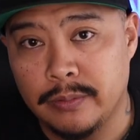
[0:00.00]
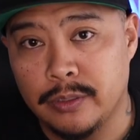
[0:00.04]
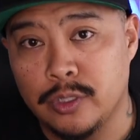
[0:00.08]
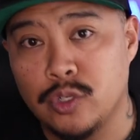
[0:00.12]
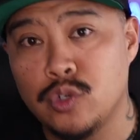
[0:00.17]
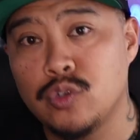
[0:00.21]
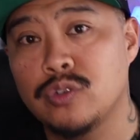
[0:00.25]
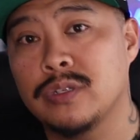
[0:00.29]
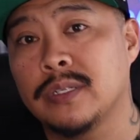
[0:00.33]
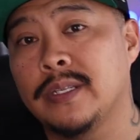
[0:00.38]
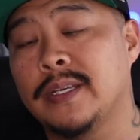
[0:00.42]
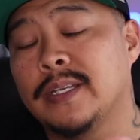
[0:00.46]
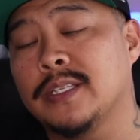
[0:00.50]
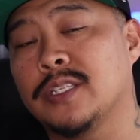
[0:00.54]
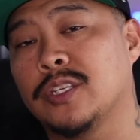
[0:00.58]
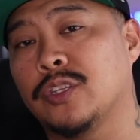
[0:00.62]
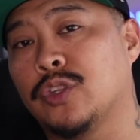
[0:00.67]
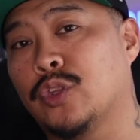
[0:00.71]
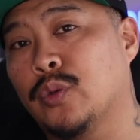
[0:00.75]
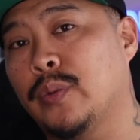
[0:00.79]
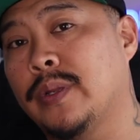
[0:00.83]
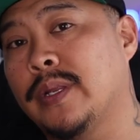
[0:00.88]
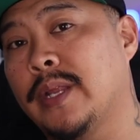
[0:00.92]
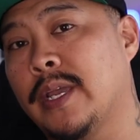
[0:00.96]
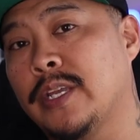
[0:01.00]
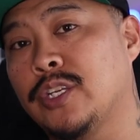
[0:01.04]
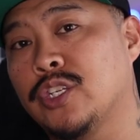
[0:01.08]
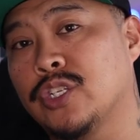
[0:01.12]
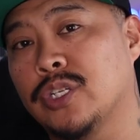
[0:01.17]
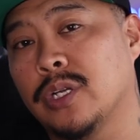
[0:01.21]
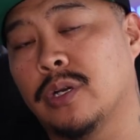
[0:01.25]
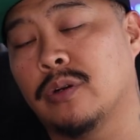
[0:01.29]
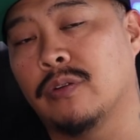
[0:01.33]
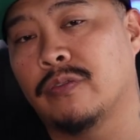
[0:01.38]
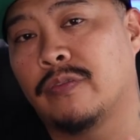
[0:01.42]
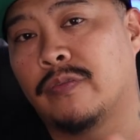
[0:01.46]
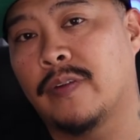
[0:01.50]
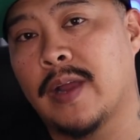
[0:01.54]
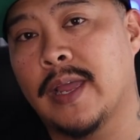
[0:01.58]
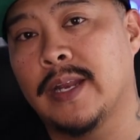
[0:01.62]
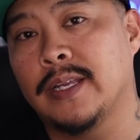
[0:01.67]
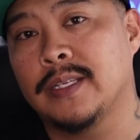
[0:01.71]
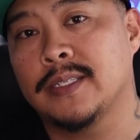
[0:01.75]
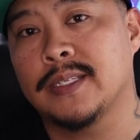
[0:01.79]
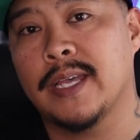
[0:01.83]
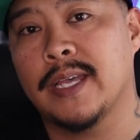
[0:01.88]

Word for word: Usually it's a three-day show, Friday,